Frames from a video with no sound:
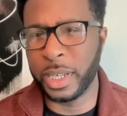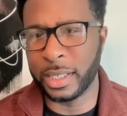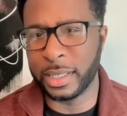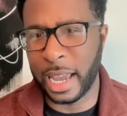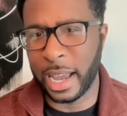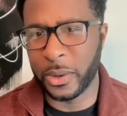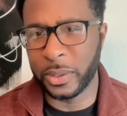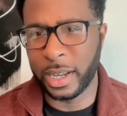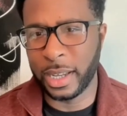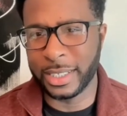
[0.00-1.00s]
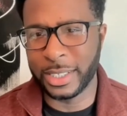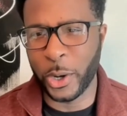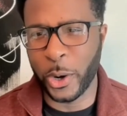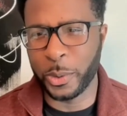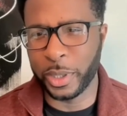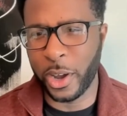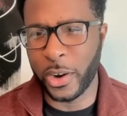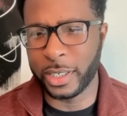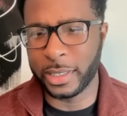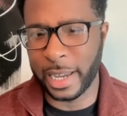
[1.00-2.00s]
that's out, that started with
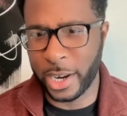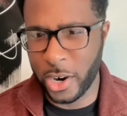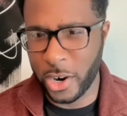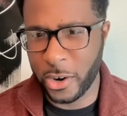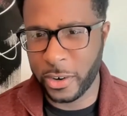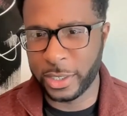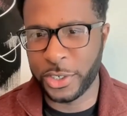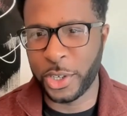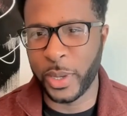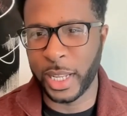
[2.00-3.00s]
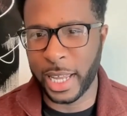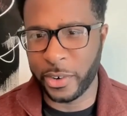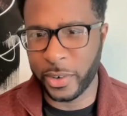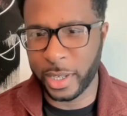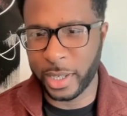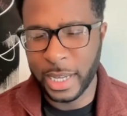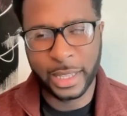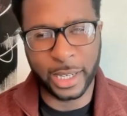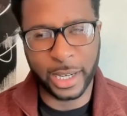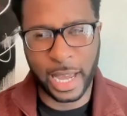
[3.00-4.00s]
artists like her and Snow Allegra.
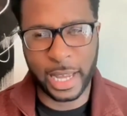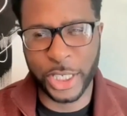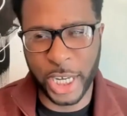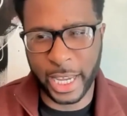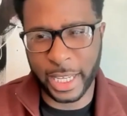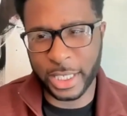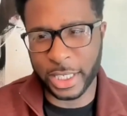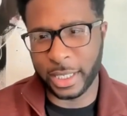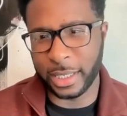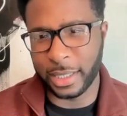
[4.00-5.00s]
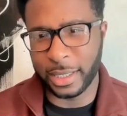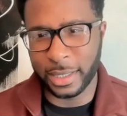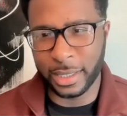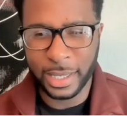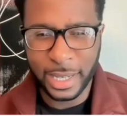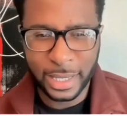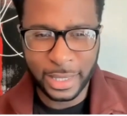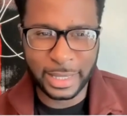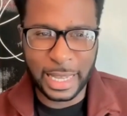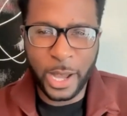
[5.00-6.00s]
They're kind of changing the
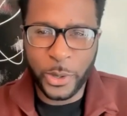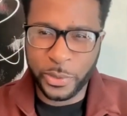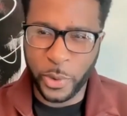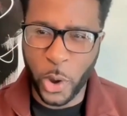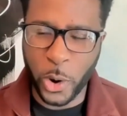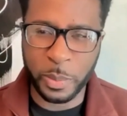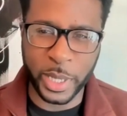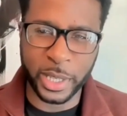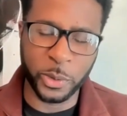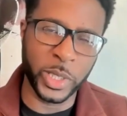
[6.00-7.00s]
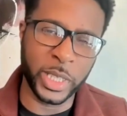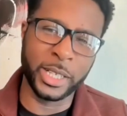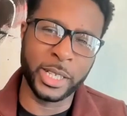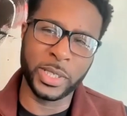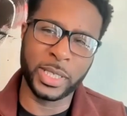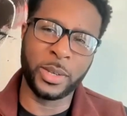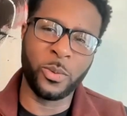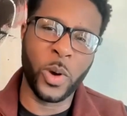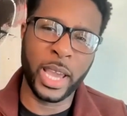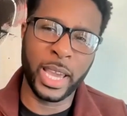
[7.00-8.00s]
sound of R&B in a really
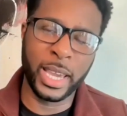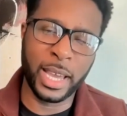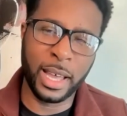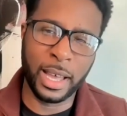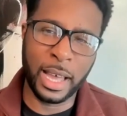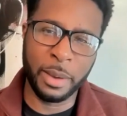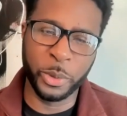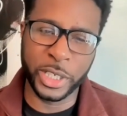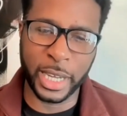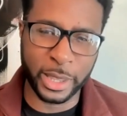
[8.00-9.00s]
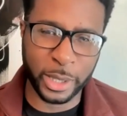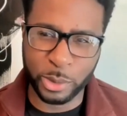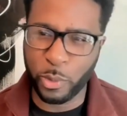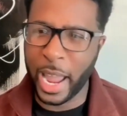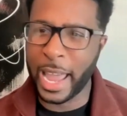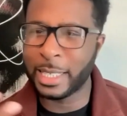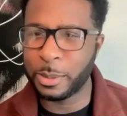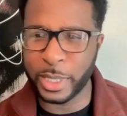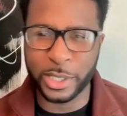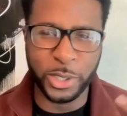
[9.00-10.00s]
interesting way. I appreciate those
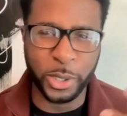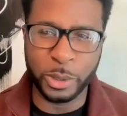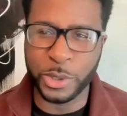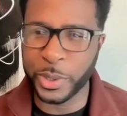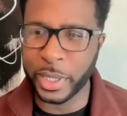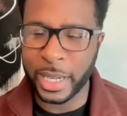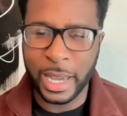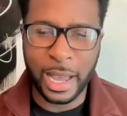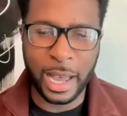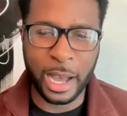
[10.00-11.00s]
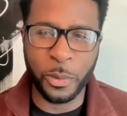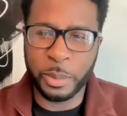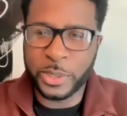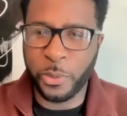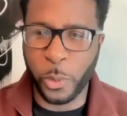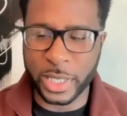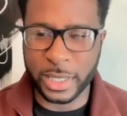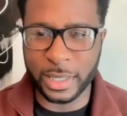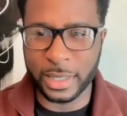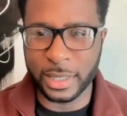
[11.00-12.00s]
raspy, sultry women's
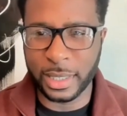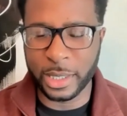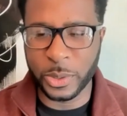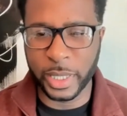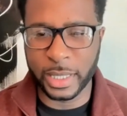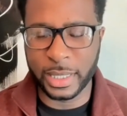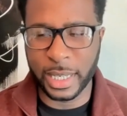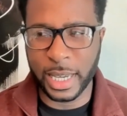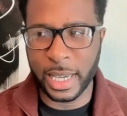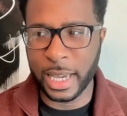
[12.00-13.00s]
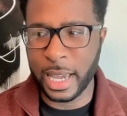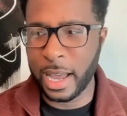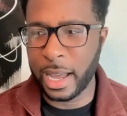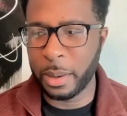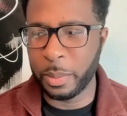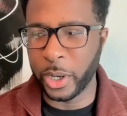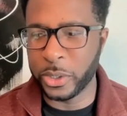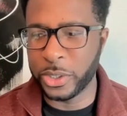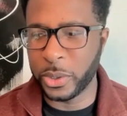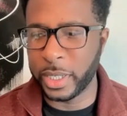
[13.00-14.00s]
voices and such when they're singing. But
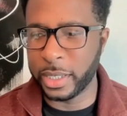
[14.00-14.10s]
also